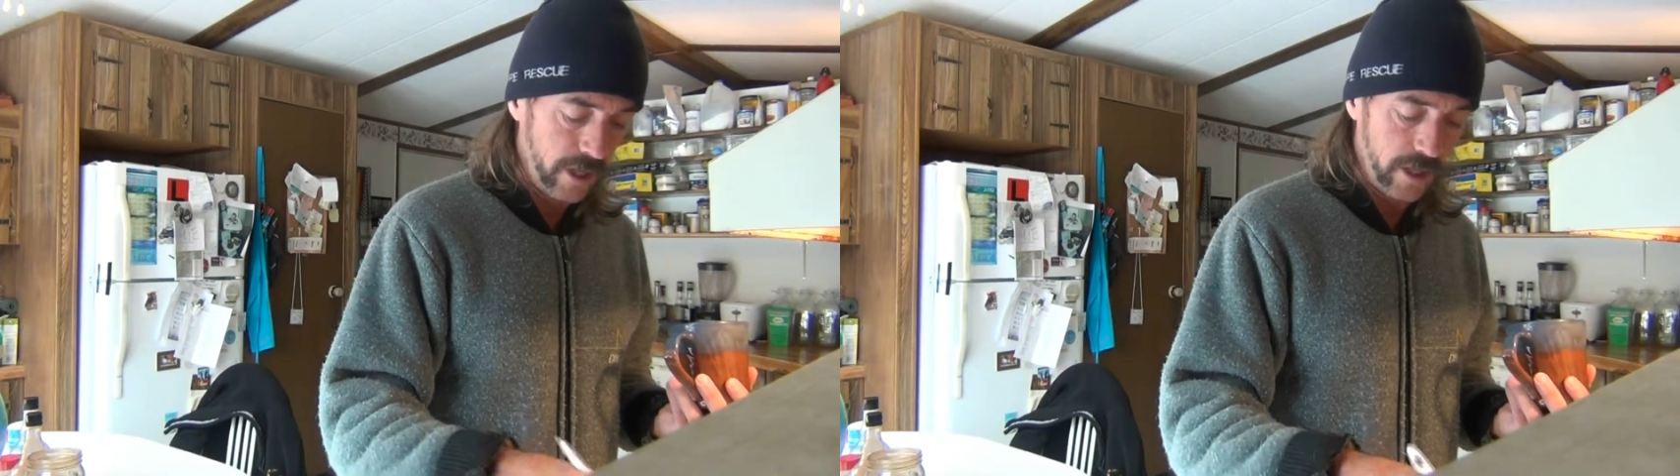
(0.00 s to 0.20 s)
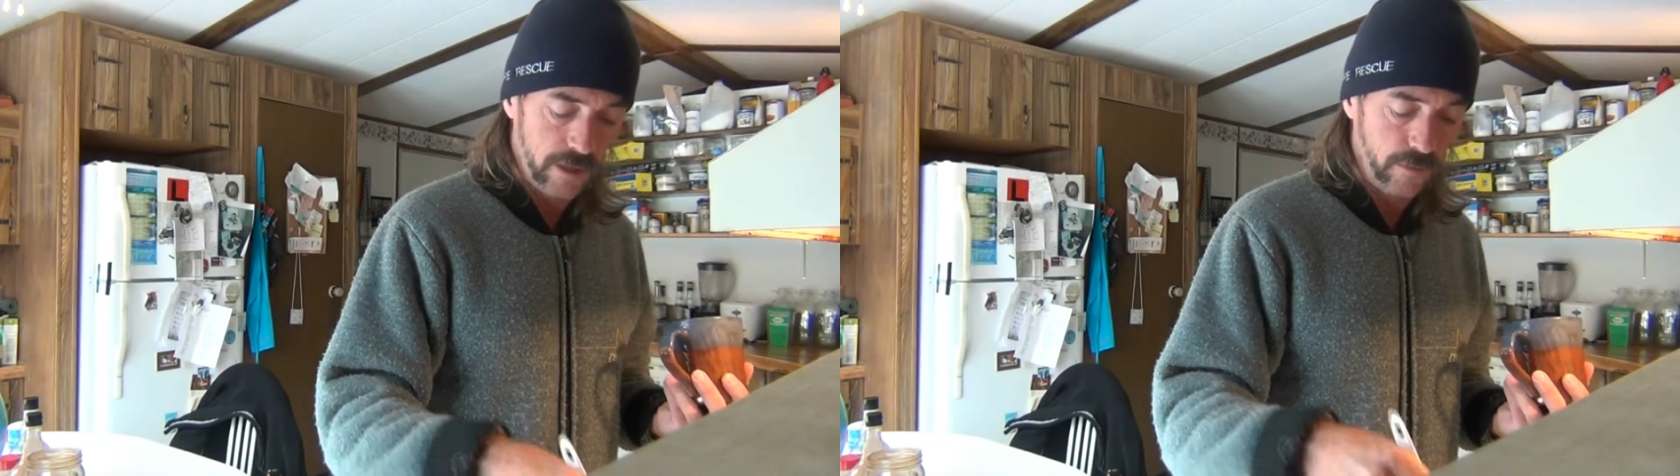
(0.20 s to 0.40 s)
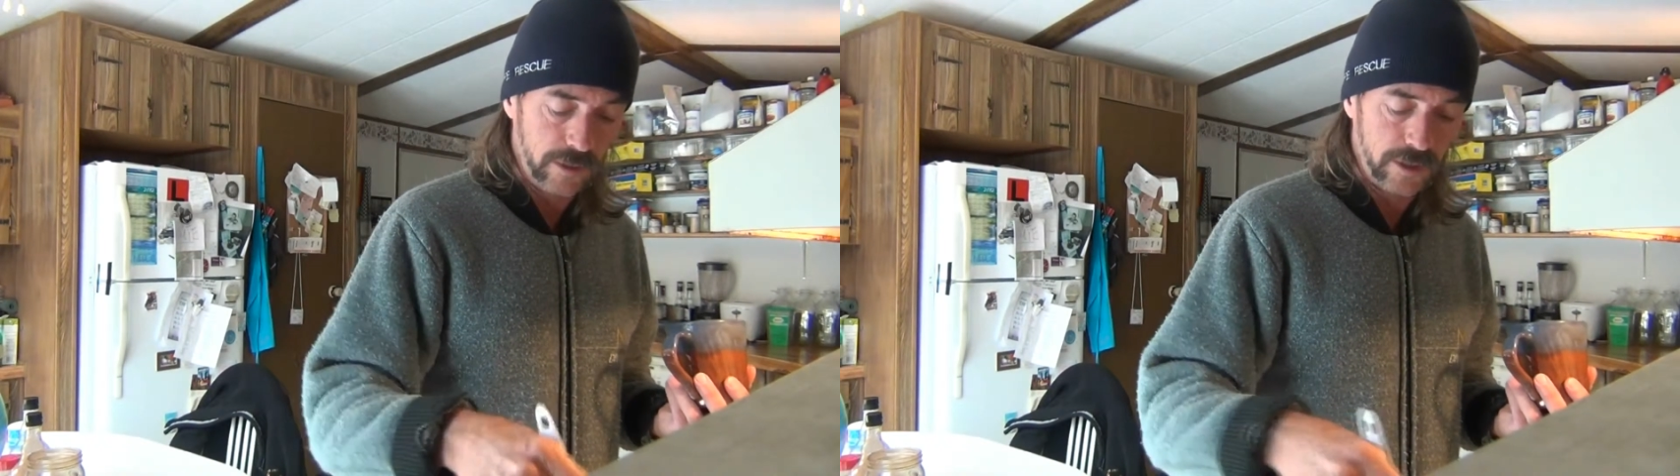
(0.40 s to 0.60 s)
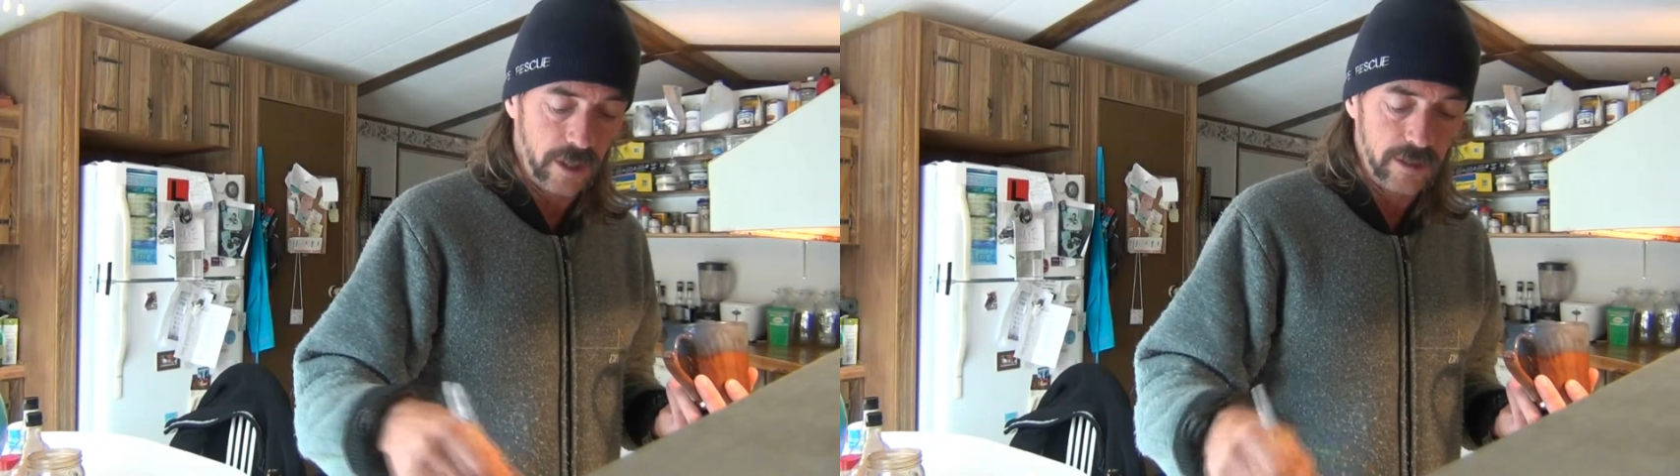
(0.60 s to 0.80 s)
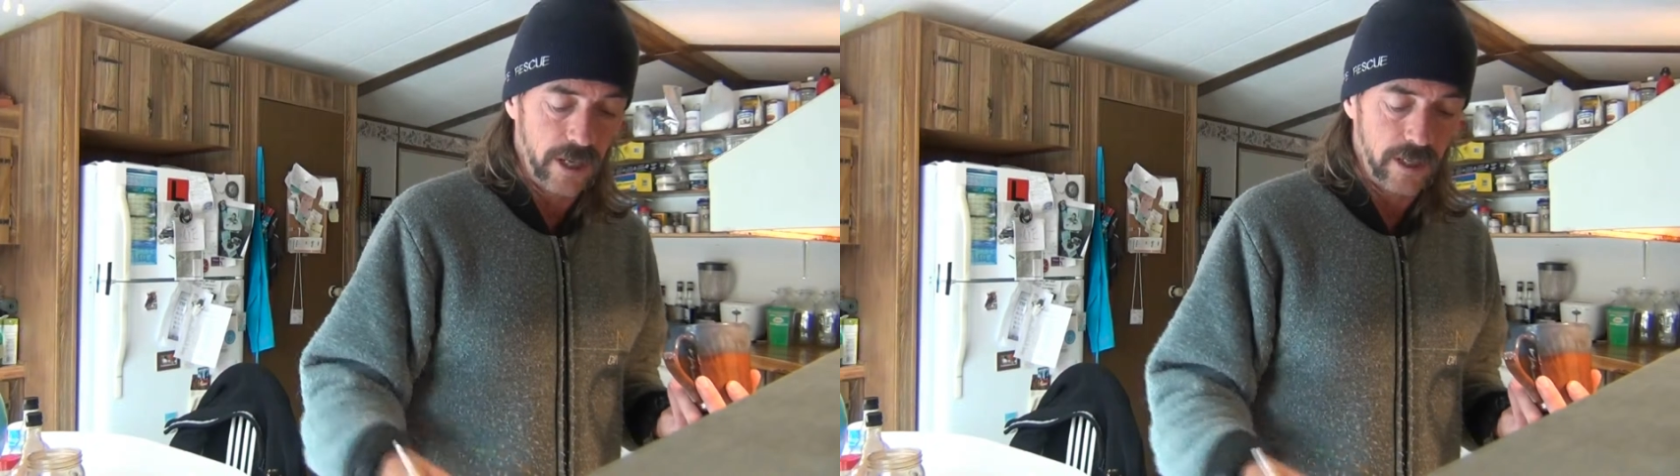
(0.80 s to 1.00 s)
it was
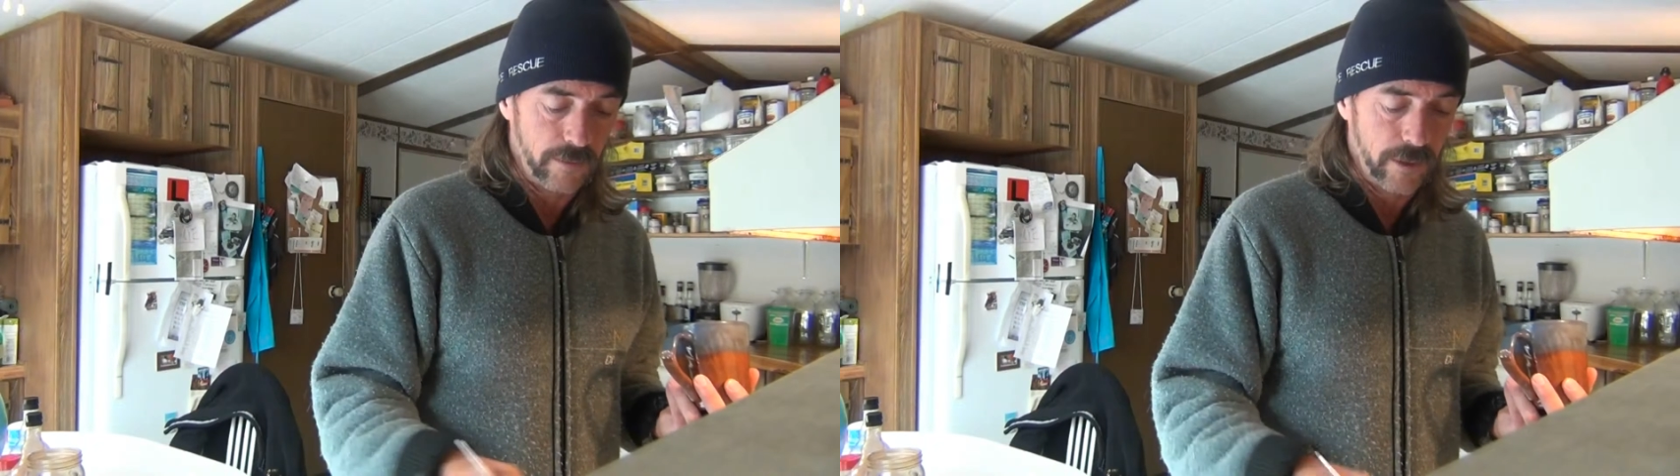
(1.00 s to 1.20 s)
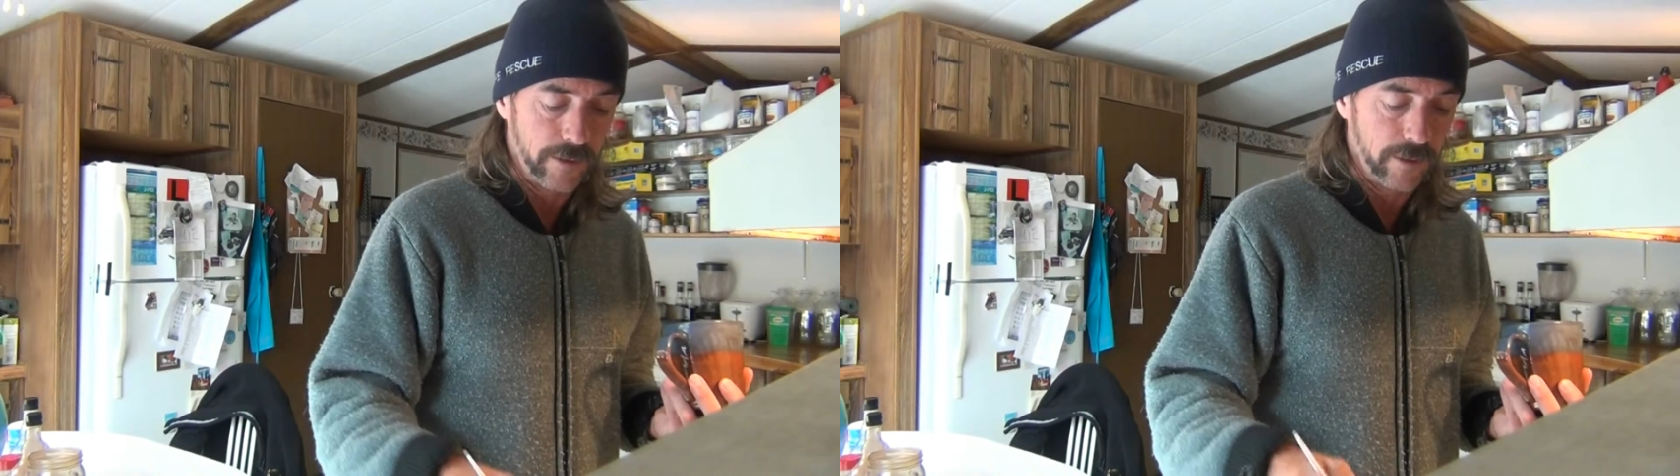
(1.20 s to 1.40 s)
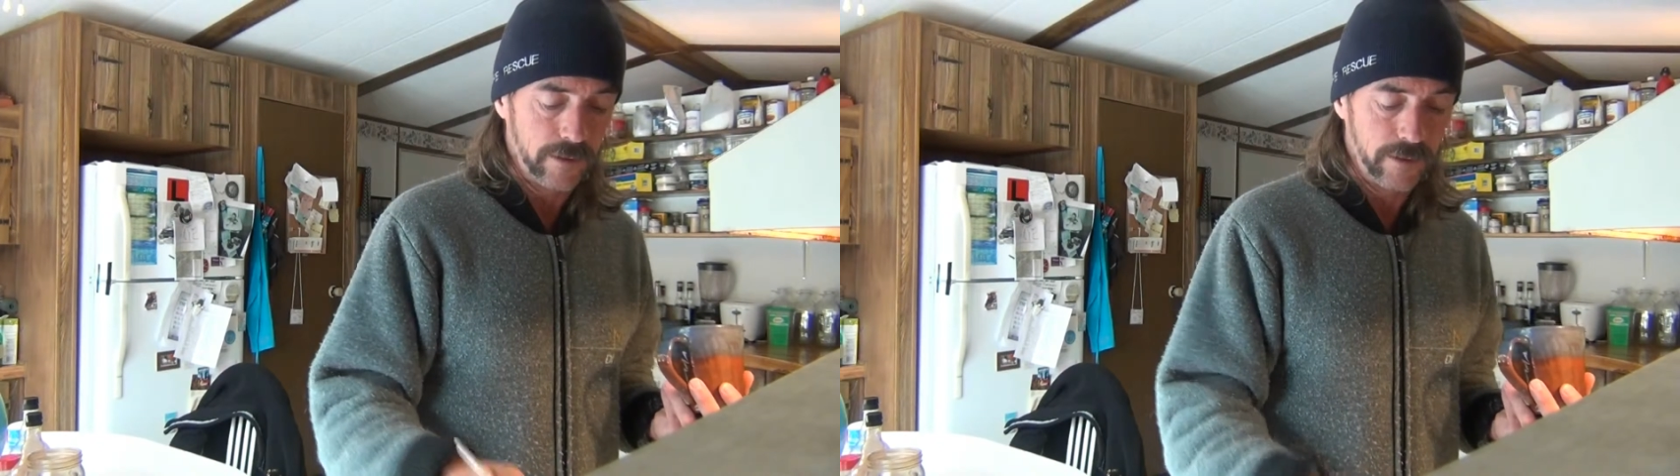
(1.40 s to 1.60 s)
suntanning weather.